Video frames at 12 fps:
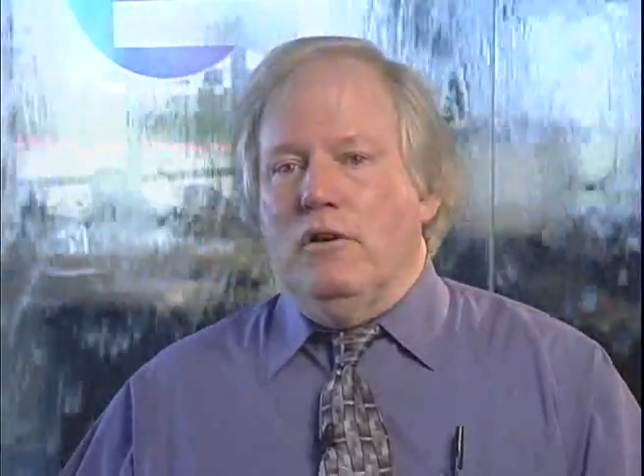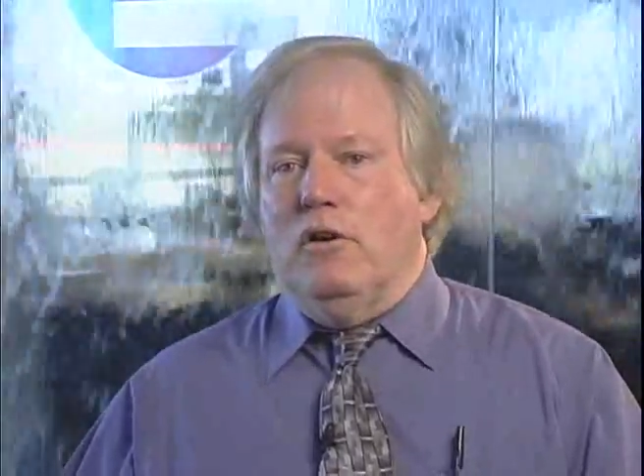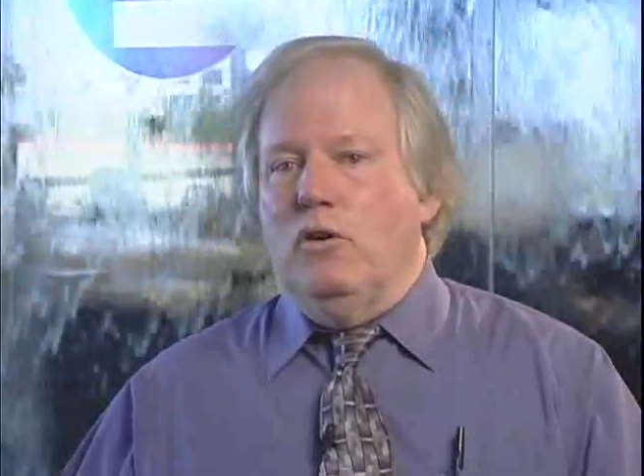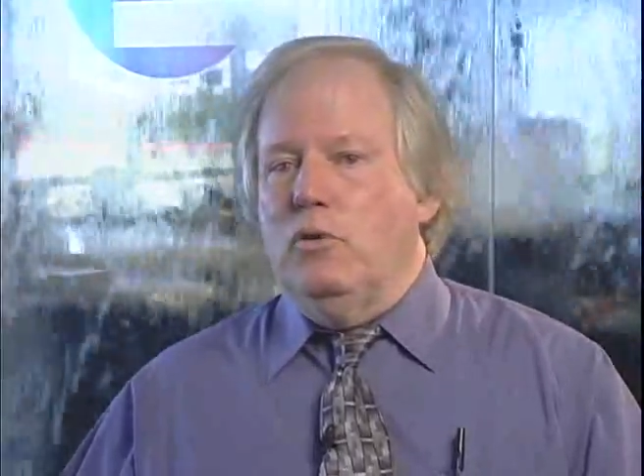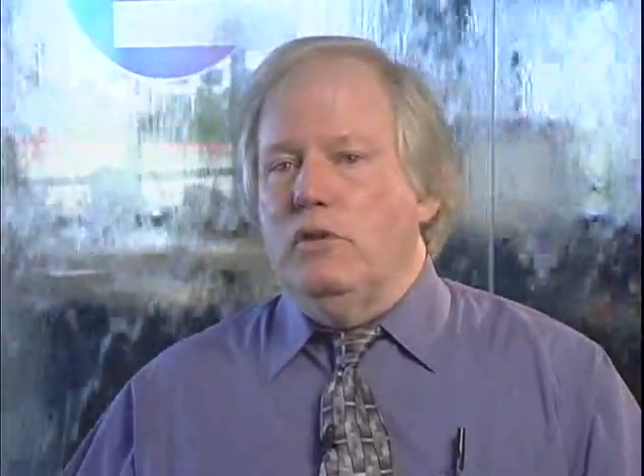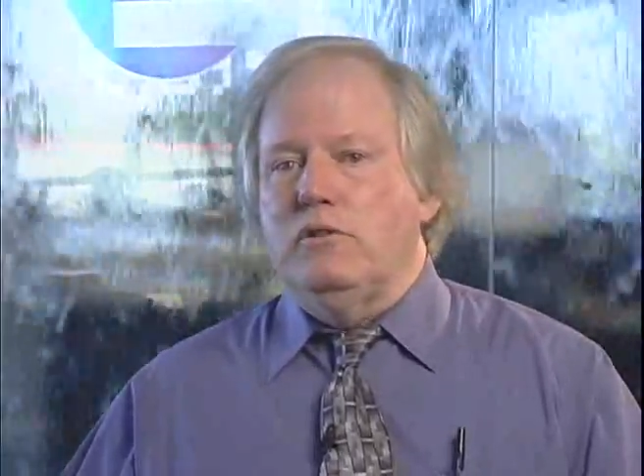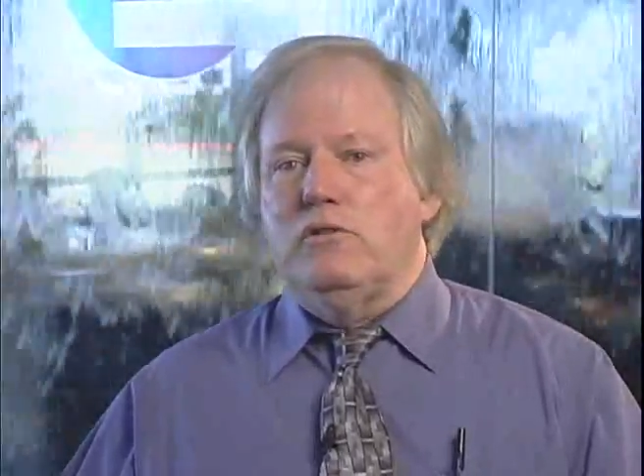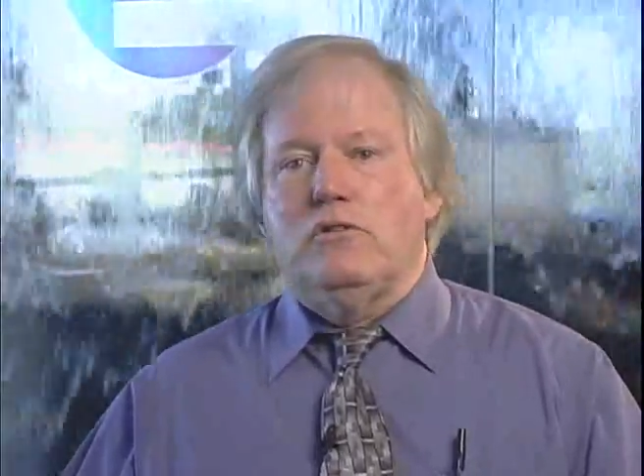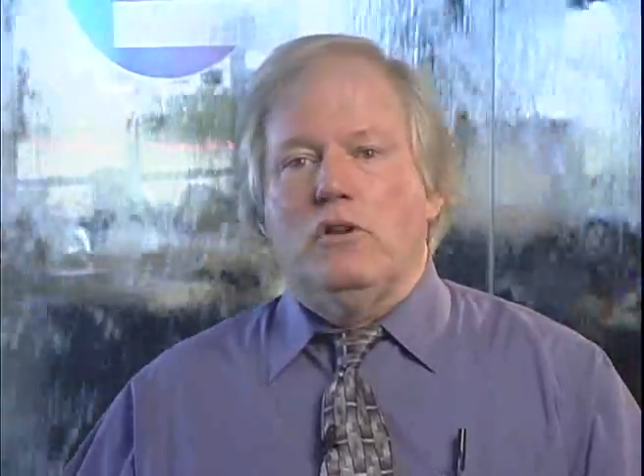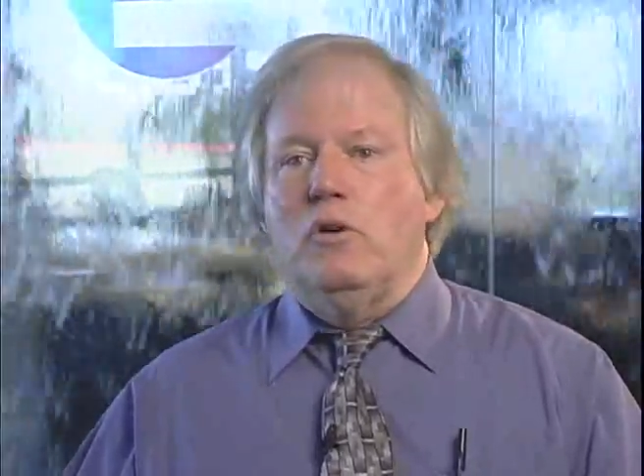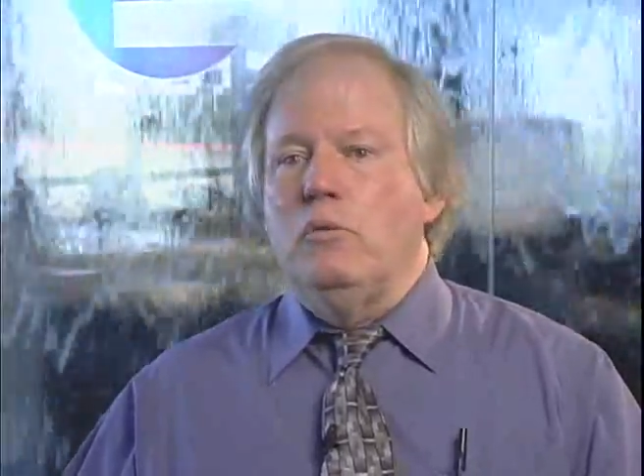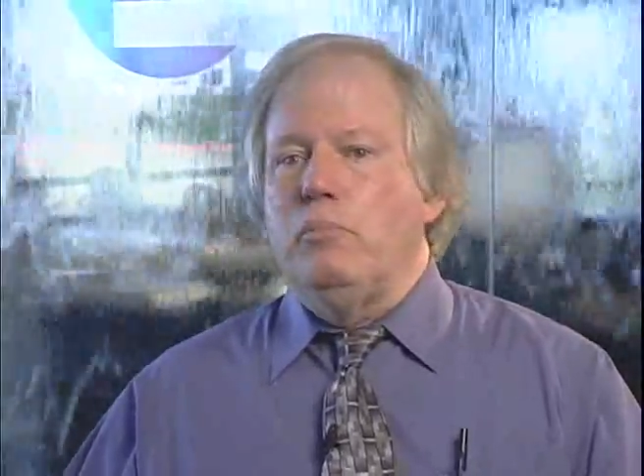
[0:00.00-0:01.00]
who is
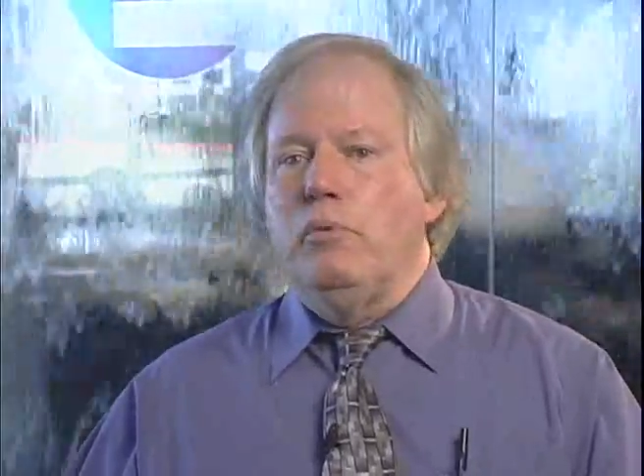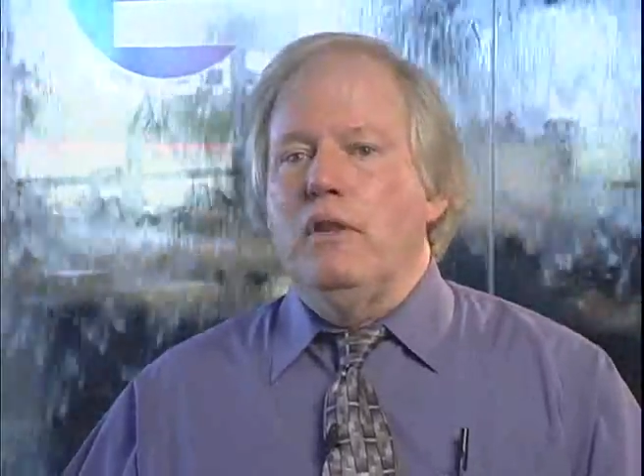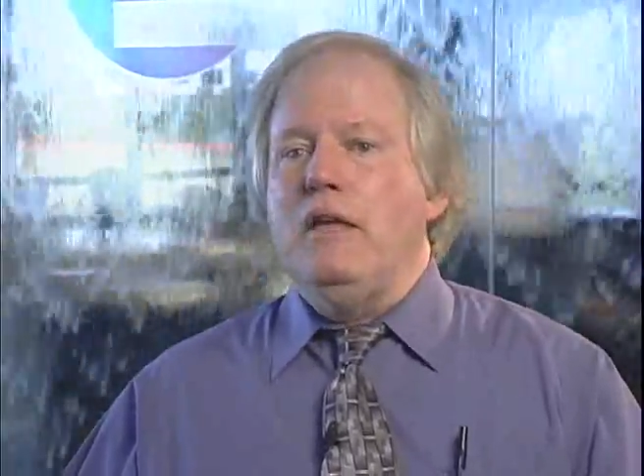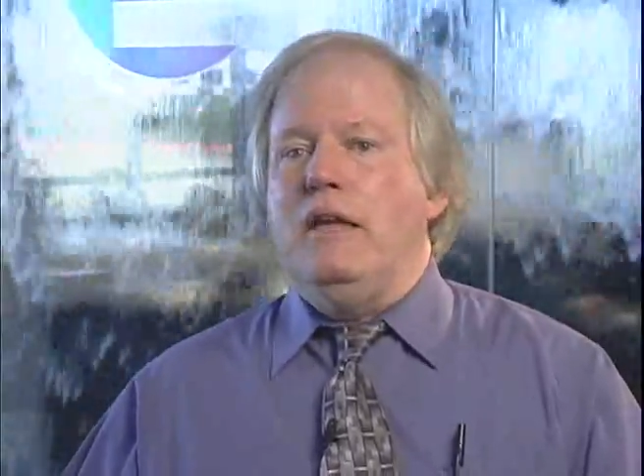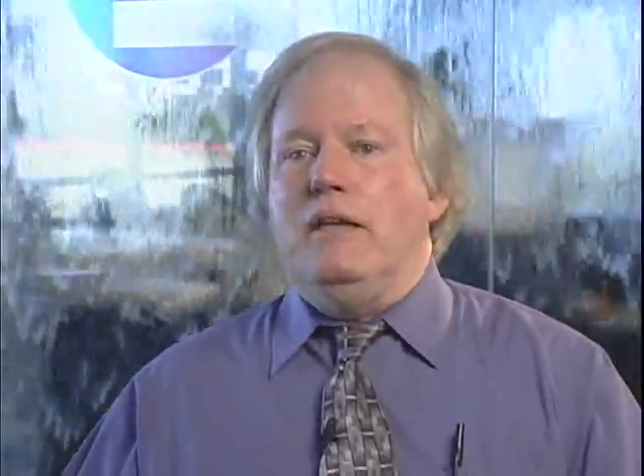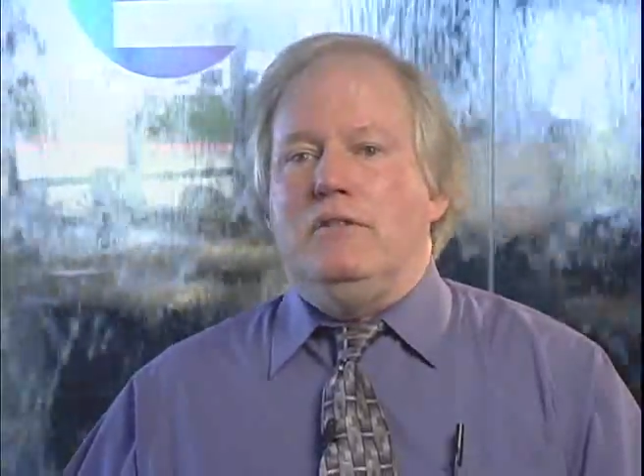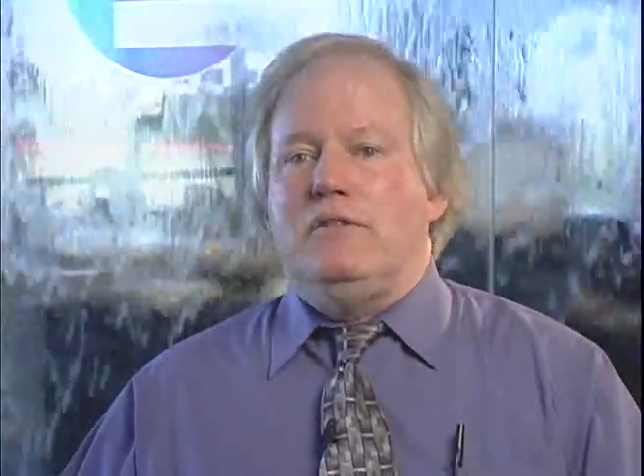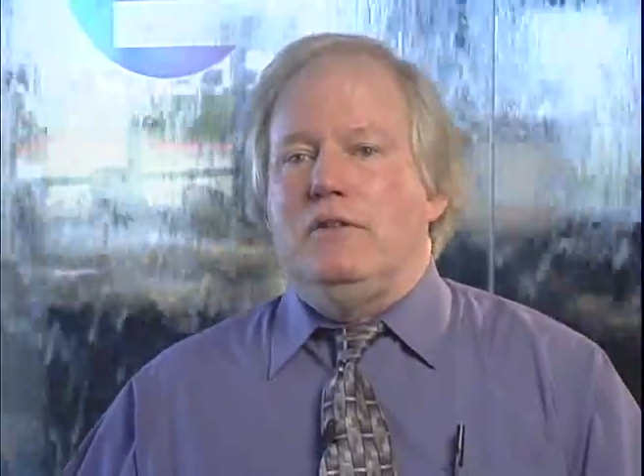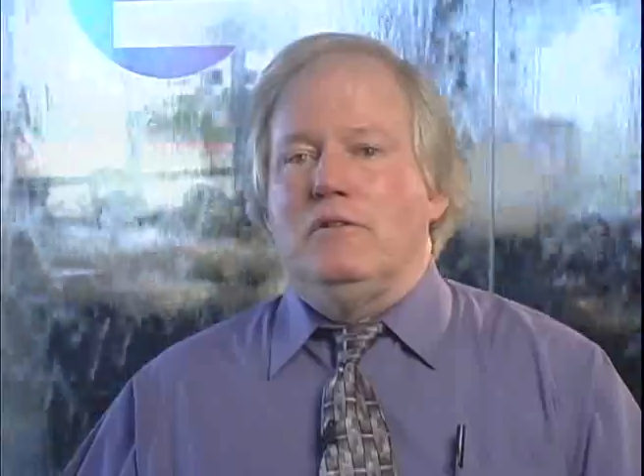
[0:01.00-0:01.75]
so pleased